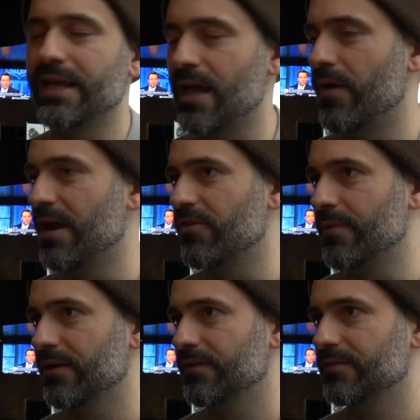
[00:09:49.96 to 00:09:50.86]
to get away from
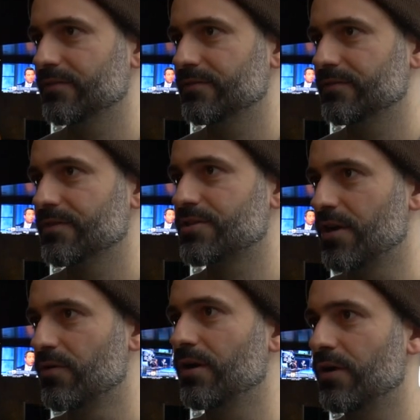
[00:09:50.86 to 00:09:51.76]
it. Sure. So
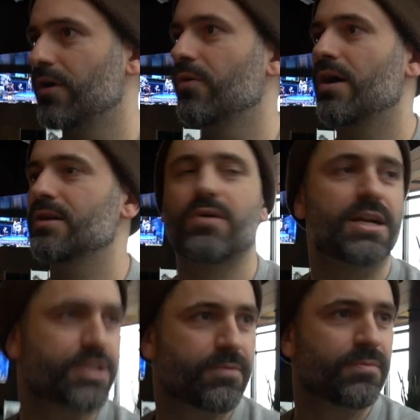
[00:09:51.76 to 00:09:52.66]
you, you want to
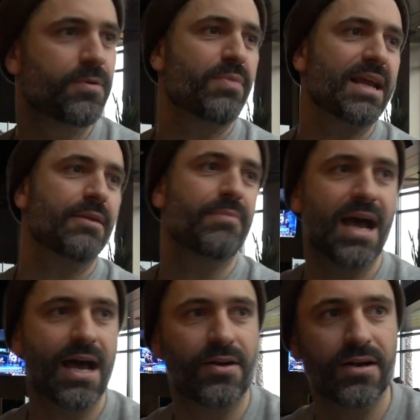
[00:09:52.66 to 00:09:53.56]
watch your, your Breaking
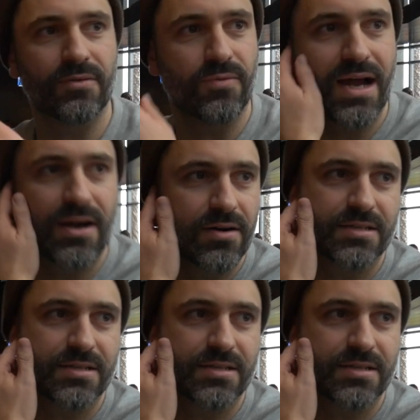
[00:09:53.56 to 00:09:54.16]
Bad or your Wire or